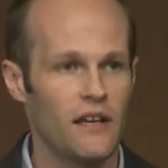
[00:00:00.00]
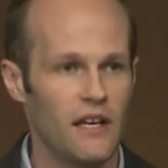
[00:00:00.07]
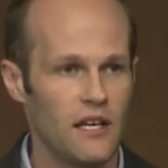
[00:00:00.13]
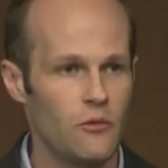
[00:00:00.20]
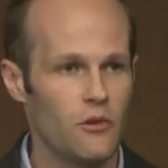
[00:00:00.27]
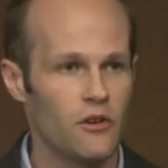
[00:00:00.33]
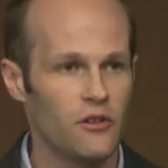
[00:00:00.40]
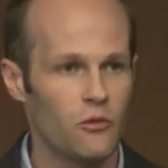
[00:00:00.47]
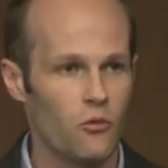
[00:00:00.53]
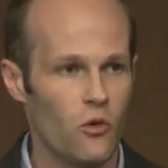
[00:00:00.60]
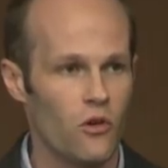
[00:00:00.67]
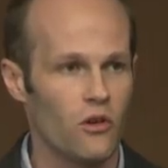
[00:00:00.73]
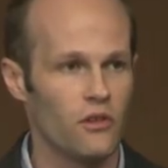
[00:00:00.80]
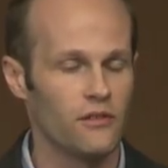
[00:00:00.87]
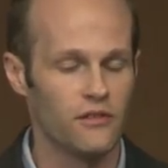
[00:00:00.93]
anywhere in the
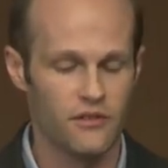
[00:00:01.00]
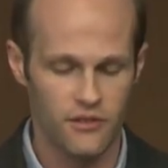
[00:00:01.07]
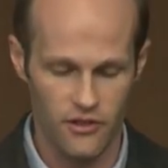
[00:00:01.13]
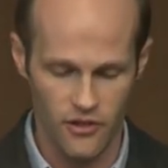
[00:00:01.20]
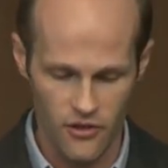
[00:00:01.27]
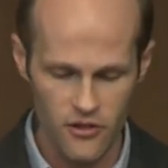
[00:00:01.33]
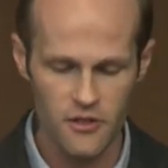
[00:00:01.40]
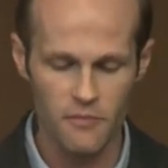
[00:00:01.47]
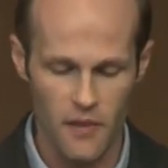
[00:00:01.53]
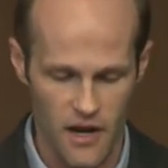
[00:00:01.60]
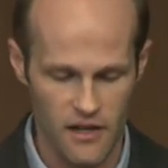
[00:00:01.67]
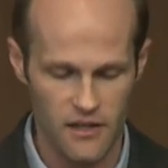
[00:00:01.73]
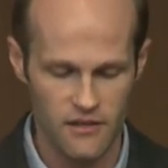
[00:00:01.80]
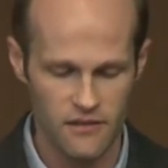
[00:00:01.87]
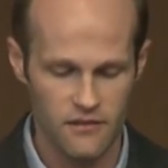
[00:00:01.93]
world to earn
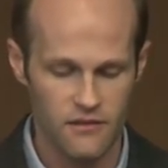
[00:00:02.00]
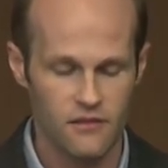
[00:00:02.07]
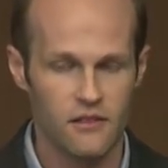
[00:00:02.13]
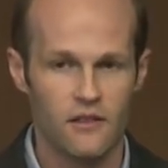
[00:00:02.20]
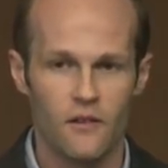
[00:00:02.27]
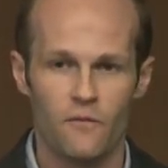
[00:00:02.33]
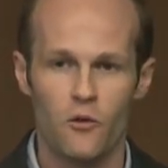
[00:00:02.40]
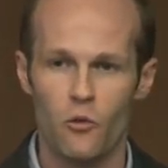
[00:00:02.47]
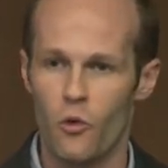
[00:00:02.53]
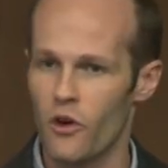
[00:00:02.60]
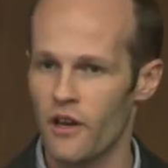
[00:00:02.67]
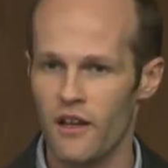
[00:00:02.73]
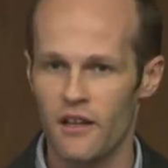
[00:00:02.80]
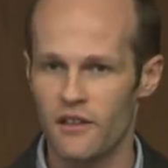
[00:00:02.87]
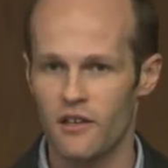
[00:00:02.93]
money for
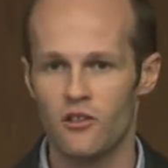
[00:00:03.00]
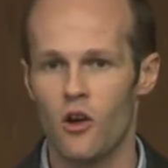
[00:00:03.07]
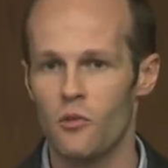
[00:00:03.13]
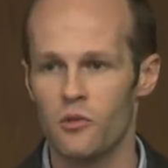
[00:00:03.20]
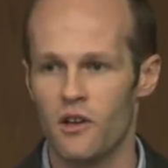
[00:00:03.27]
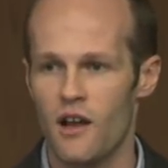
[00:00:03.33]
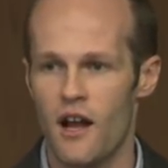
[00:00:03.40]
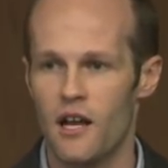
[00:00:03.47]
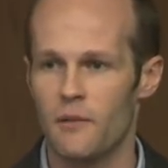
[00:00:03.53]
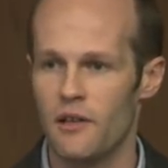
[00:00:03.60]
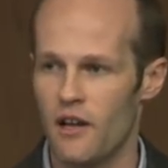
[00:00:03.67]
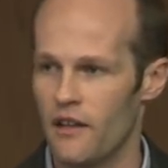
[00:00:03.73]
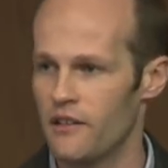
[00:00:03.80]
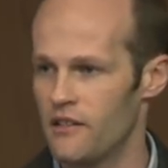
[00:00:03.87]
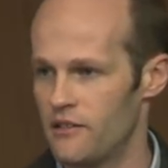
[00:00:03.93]
working in the global economy
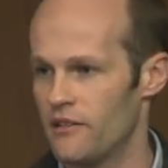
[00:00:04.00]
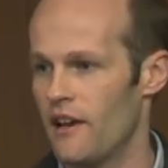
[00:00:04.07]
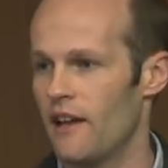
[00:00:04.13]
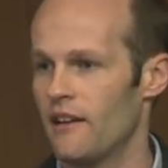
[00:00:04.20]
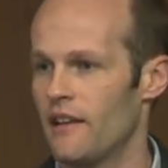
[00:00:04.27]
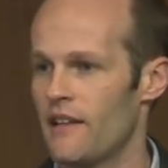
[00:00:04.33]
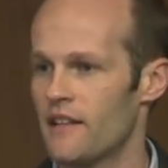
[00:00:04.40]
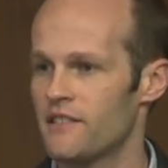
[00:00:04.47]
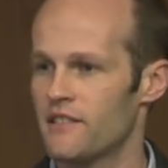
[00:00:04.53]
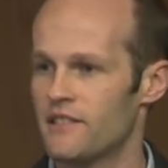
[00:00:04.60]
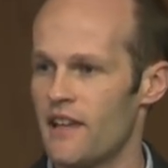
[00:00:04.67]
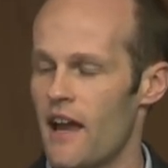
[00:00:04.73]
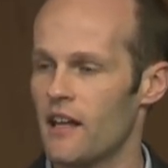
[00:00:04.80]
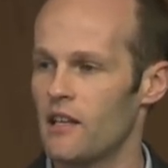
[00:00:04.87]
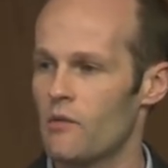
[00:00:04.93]
on the internet. And that's
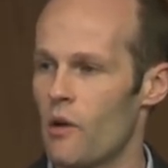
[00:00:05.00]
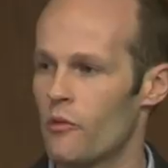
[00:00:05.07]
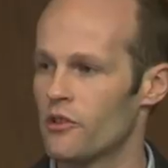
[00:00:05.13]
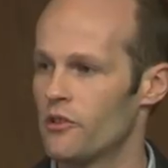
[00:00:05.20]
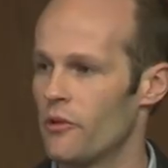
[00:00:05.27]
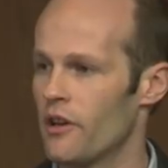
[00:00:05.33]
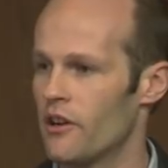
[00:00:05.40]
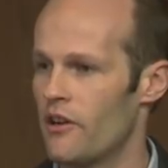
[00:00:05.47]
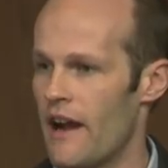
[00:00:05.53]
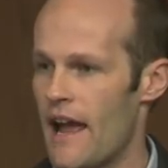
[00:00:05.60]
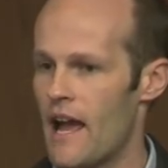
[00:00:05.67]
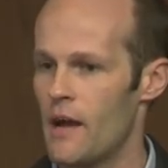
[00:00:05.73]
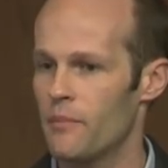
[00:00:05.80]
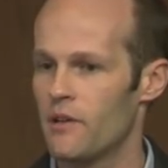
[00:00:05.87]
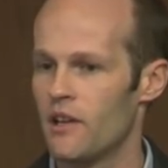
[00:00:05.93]
exactly what we're doing in our
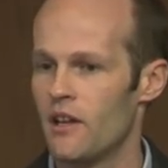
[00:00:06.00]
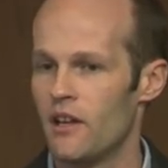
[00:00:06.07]
app.